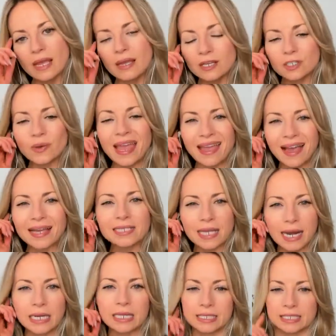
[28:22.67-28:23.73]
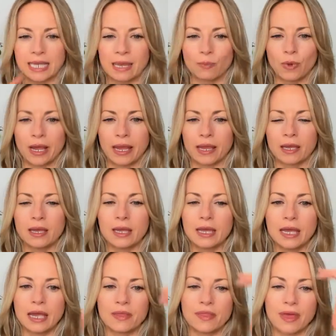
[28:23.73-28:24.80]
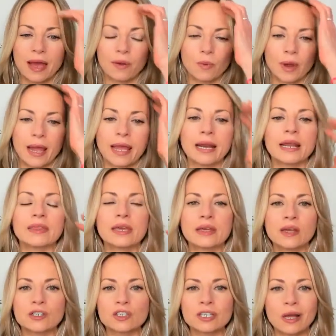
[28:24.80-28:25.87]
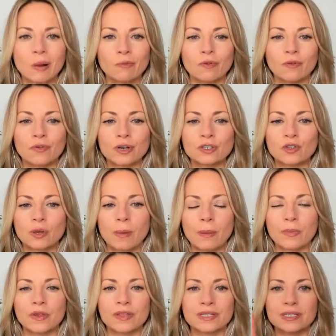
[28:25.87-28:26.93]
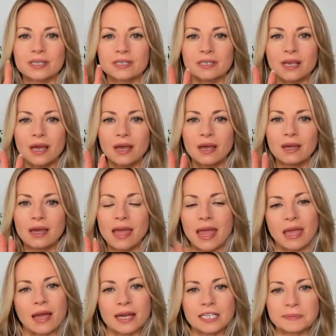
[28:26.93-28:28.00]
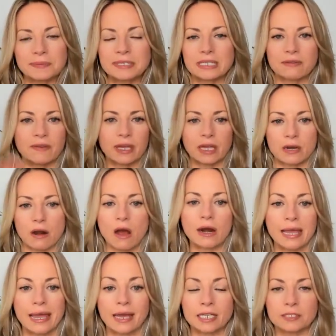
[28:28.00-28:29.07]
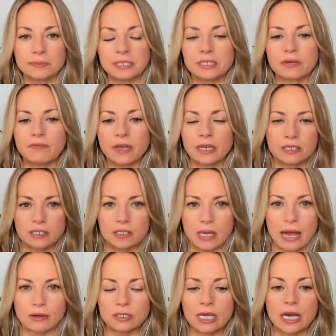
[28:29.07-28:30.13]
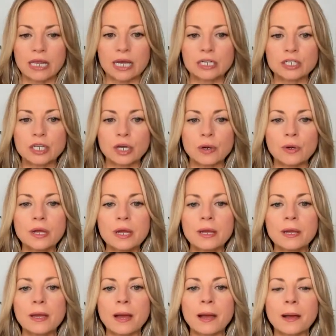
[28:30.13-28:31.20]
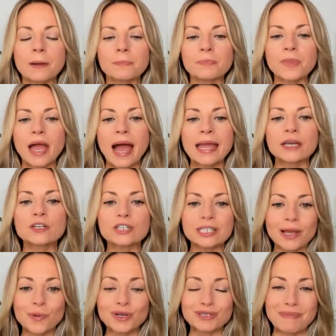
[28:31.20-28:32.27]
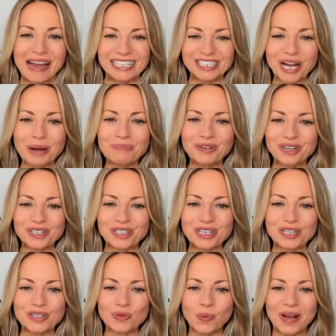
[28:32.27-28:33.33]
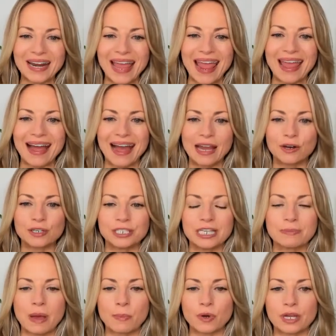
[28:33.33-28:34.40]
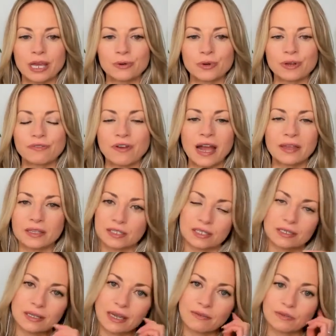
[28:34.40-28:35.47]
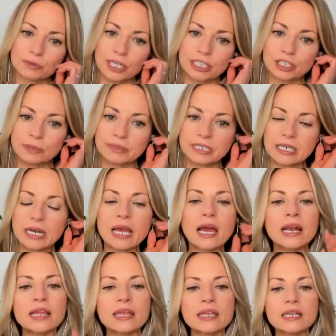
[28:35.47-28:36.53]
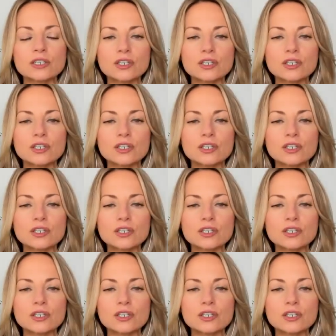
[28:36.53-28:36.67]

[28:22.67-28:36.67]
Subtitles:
So AI is kind of the same way in that way. And I think that's just helpful for us to remember this is AI specific and not AI specific. It's outside of that too. I understand what's my job versus what AI or team member can refine. This is again from ChatGPT. And I think